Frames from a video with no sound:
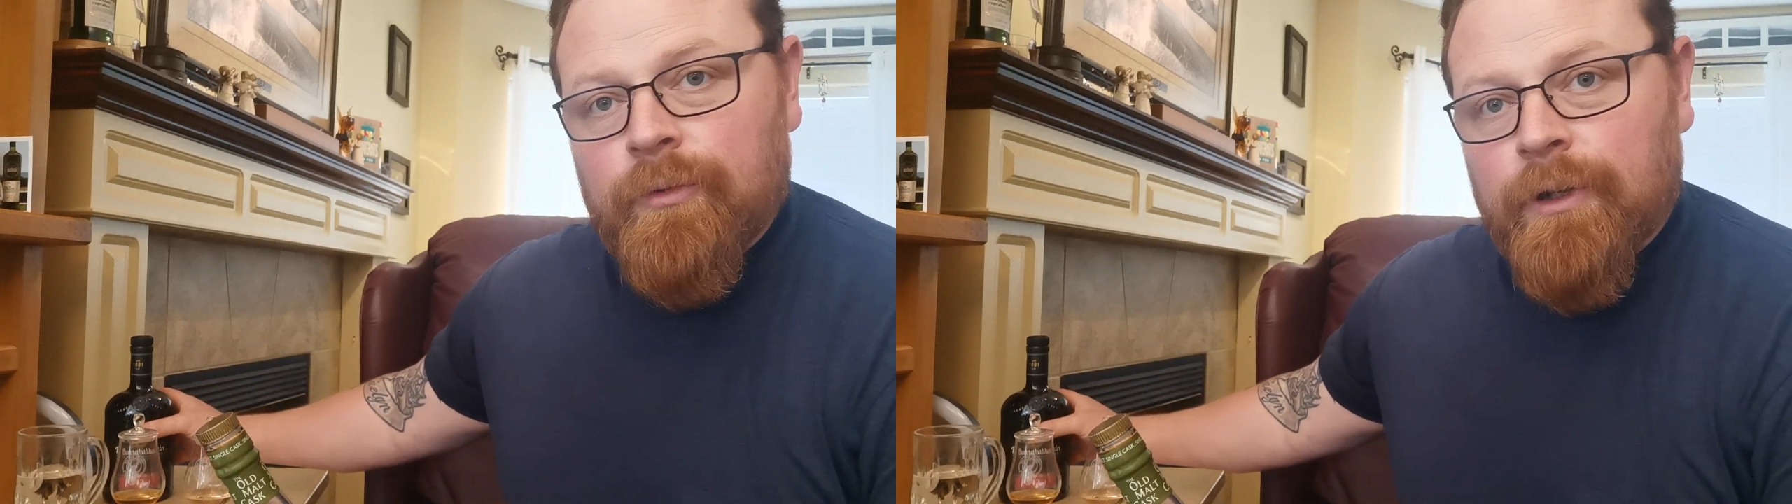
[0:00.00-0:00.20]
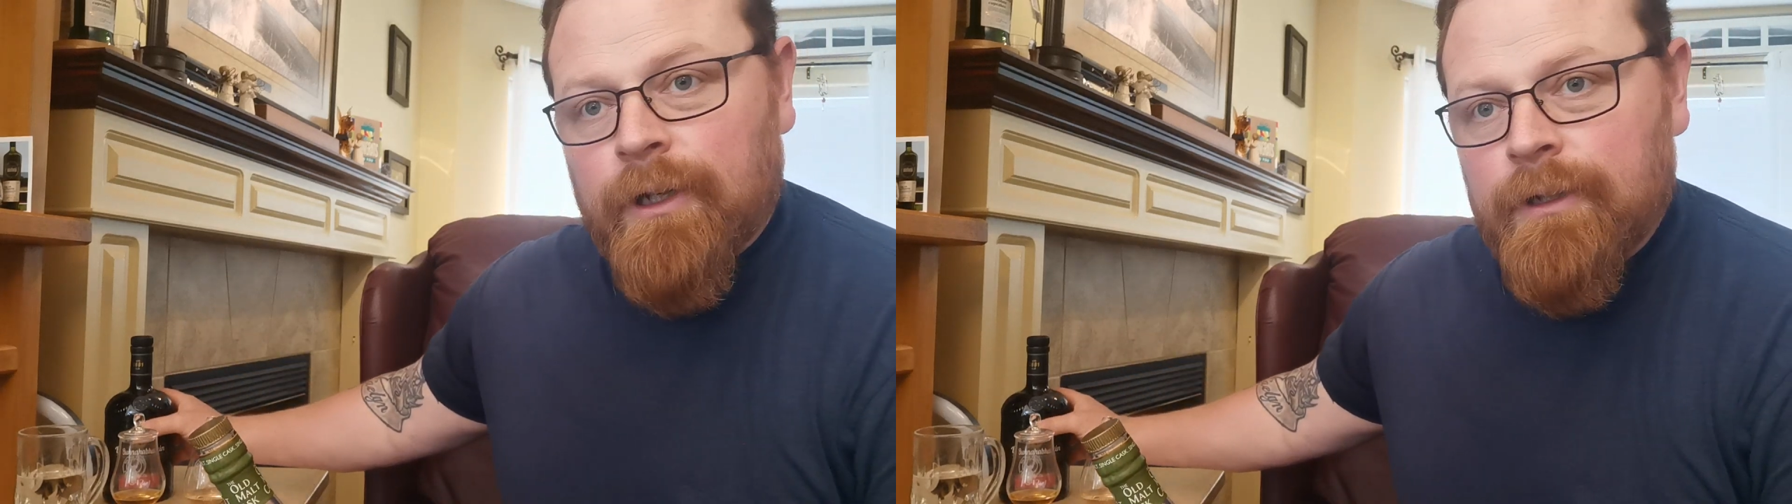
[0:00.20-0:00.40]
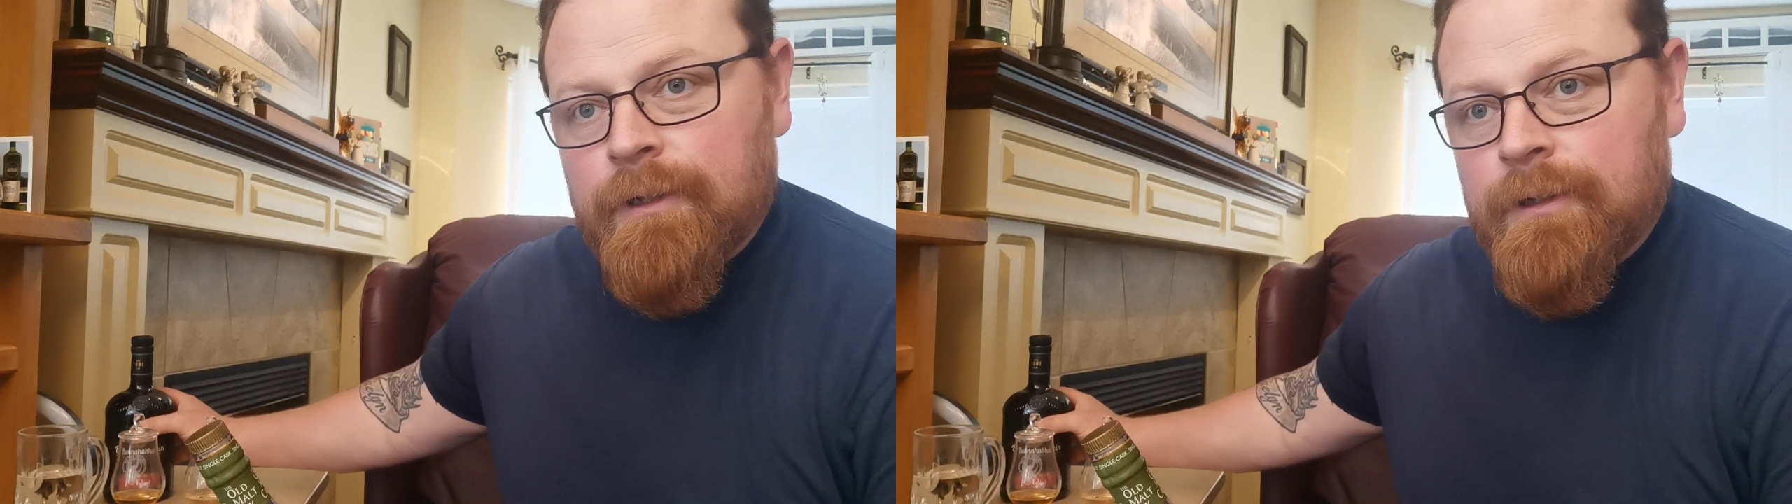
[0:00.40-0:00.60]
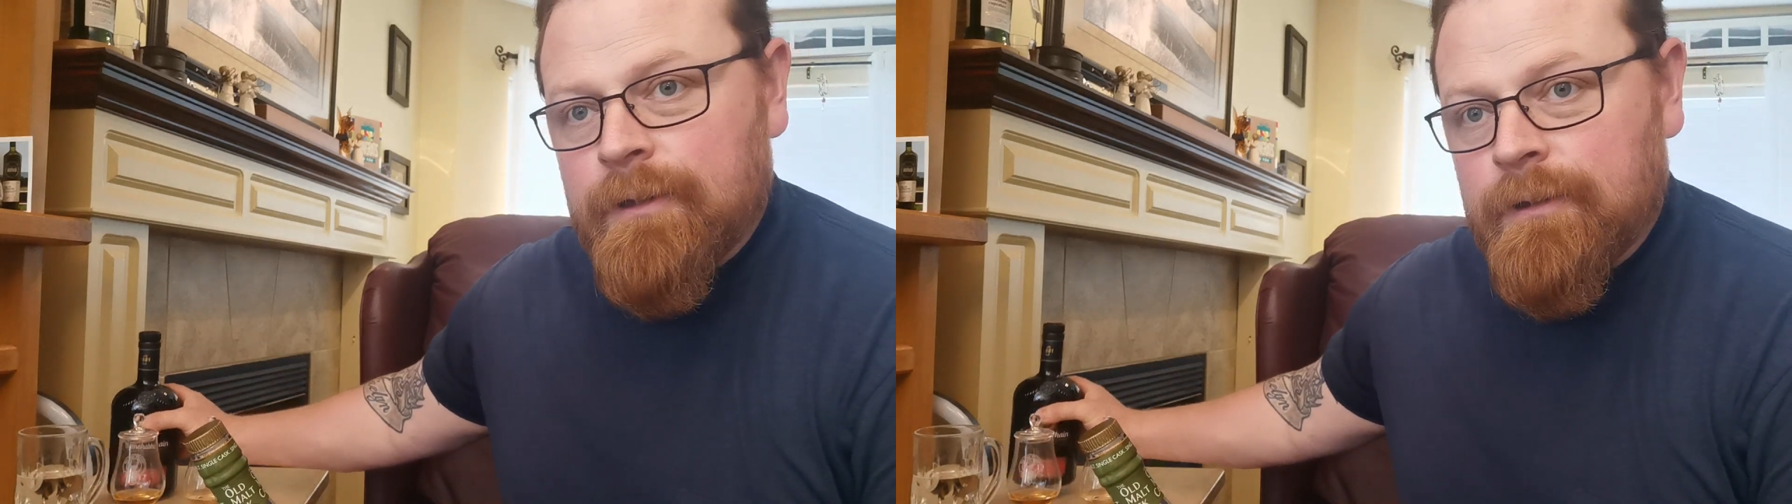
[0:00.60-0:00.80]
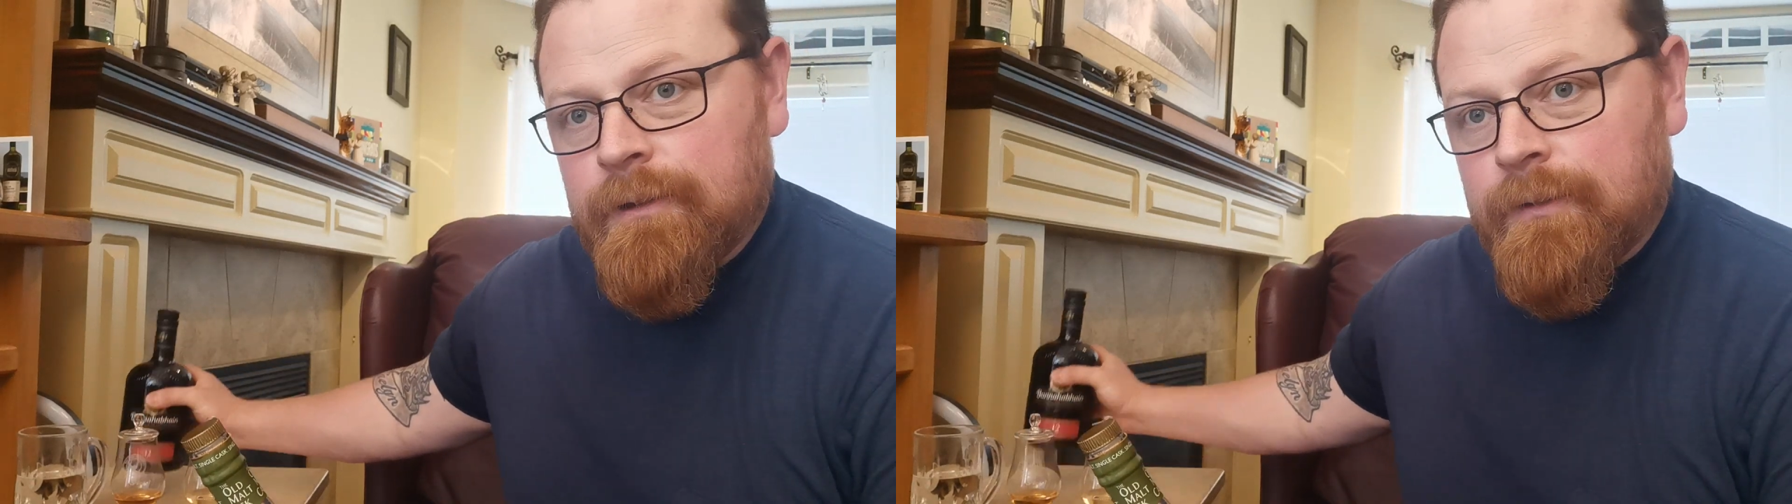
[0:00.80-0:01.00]
Bunna
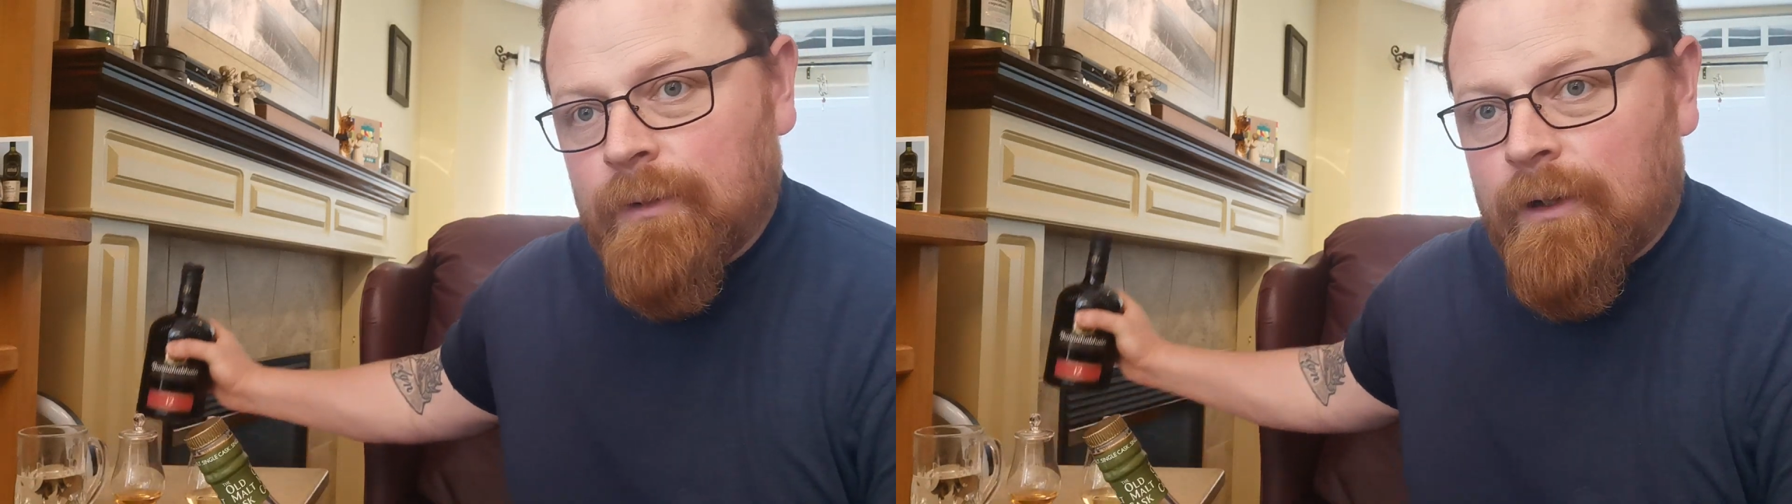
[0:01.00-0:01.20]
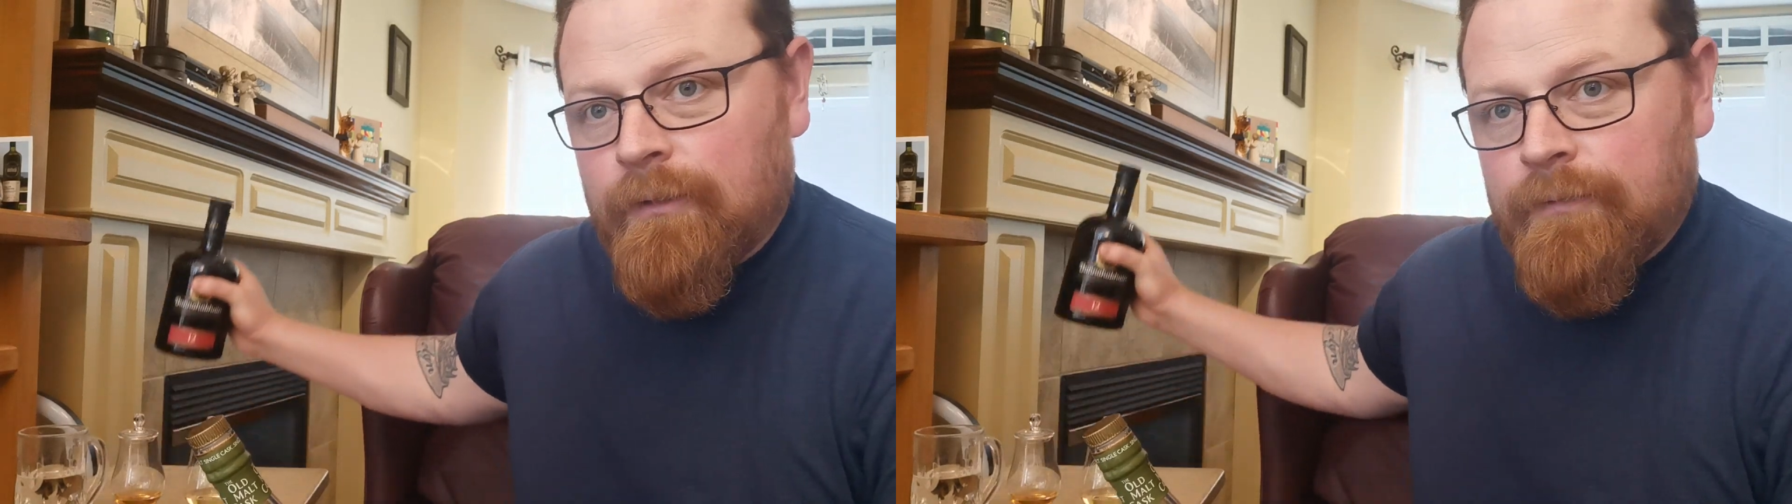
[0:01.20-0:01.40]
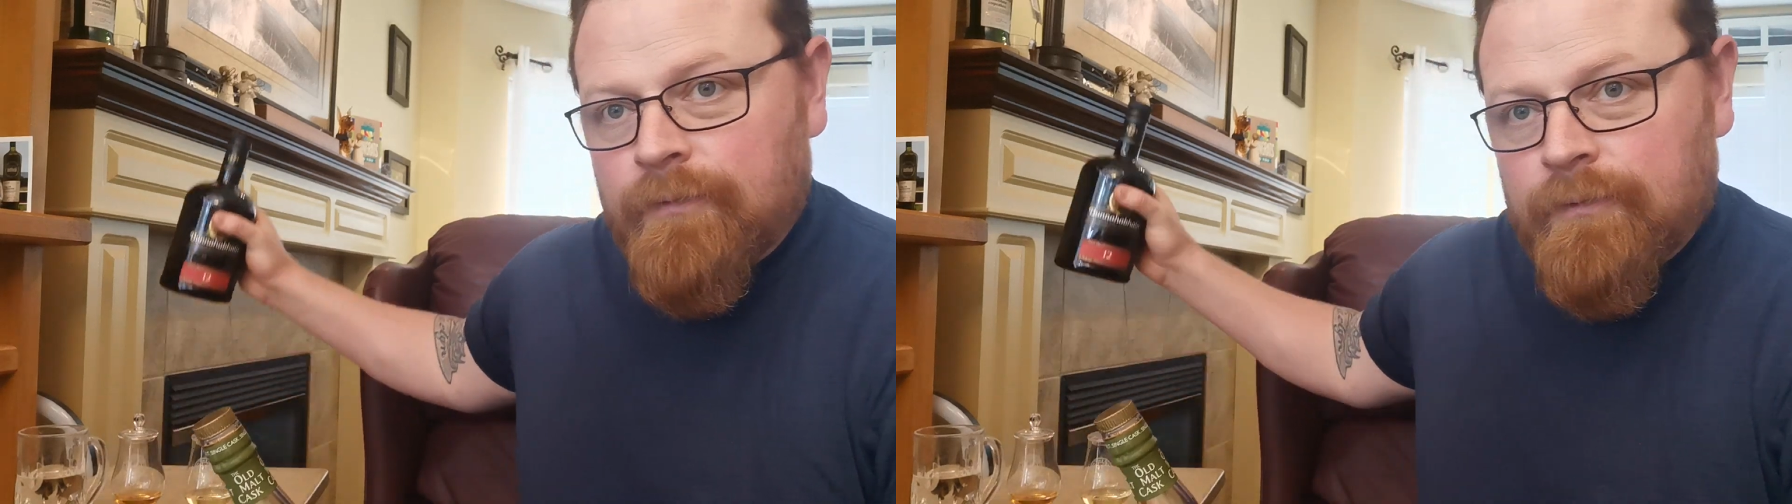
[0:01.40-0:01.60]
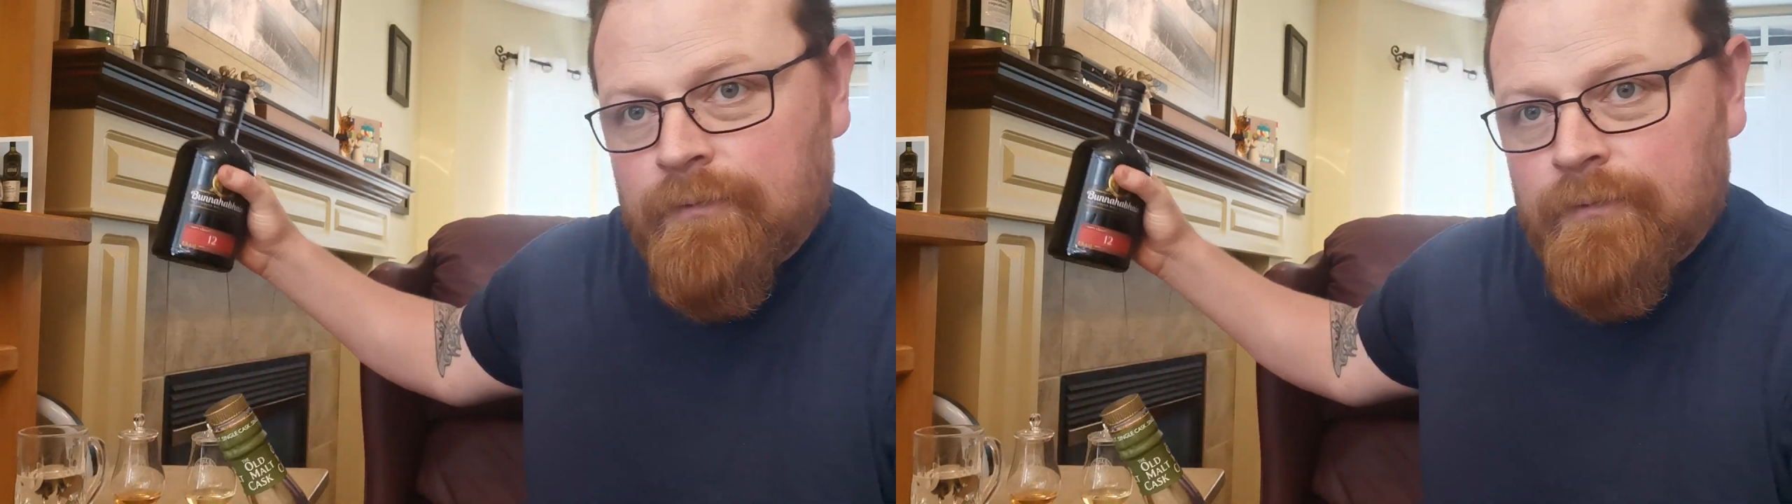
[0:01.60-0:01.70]
12,